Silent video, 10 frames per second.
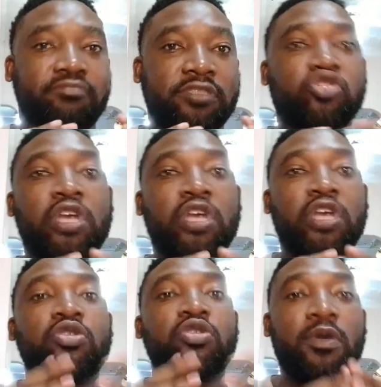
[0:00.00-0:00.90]
So I
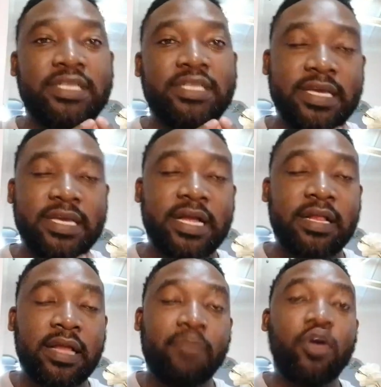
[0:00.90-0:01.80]
talk about
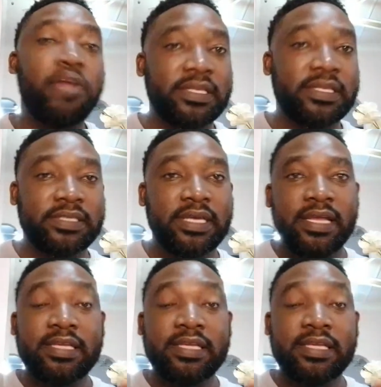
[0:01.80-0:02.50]
legal appointments,